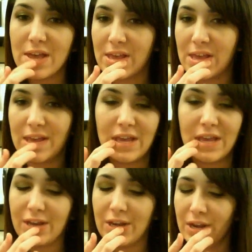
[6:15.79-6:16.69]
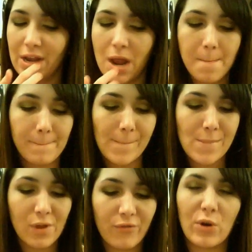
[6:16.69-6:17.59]
And
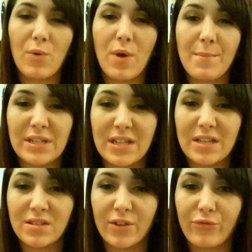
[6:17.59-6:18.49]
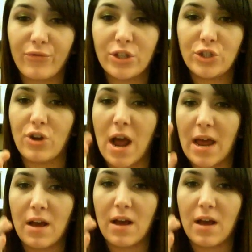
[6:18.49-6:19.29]
for when my skin's like really dry,